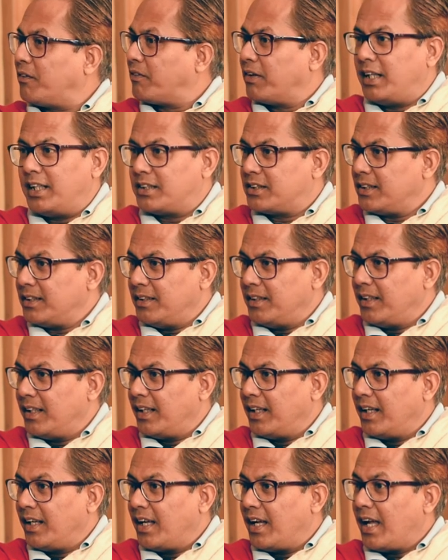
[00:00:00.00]
of religion
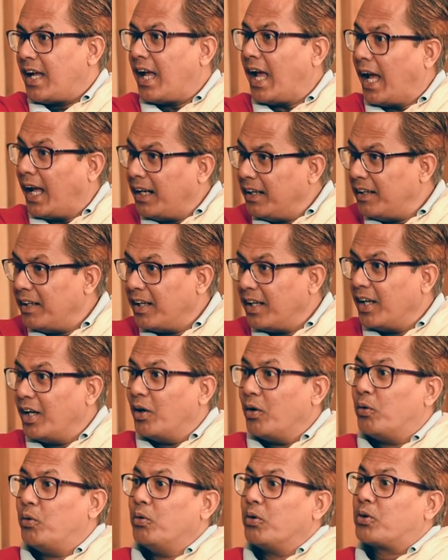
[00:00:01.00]
and
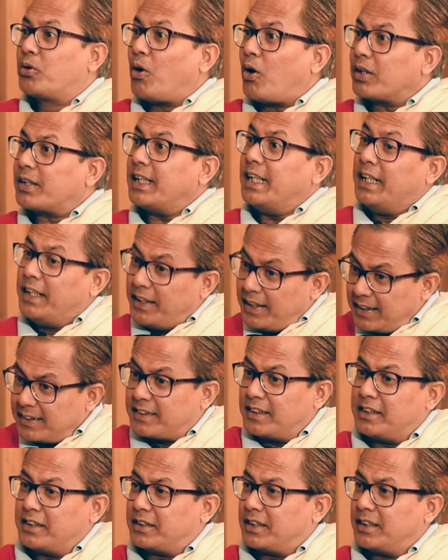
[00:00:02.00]
who got Indian
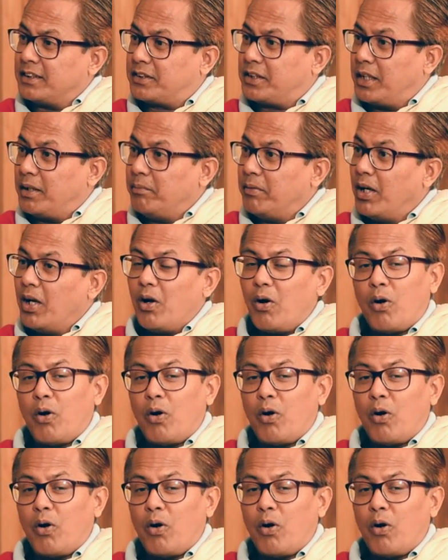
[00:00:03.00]
citizenship